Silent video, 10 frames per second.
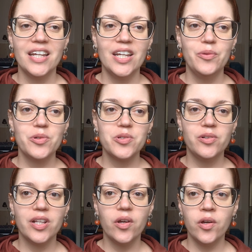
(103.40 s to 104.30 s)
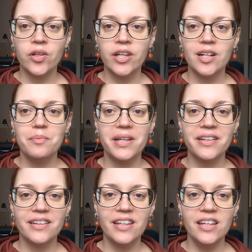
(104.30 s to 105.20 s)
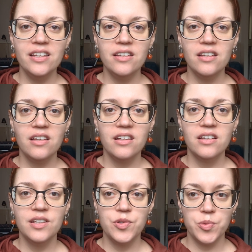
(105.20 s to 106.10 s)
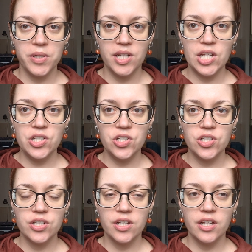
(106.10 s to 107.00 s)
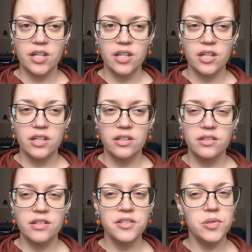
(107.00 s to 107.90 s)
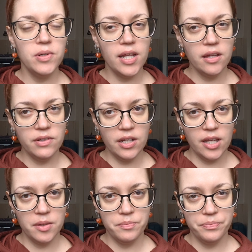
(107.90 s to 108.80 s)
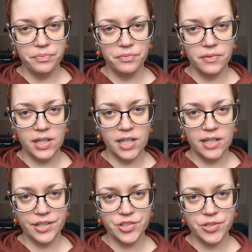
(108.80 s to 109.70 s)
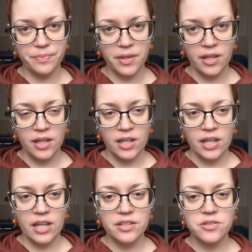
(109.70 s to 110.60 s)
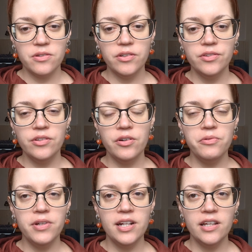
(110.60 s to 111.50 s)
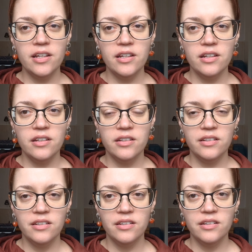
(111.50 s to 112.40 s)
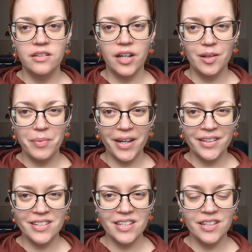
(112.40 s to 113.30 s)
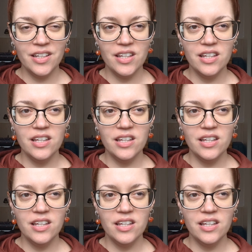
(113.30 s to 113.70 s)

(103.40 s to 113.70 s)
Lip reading: It was called ögelbindning in Swedish. Doesn't really have a name in English. It's not really nålbinding.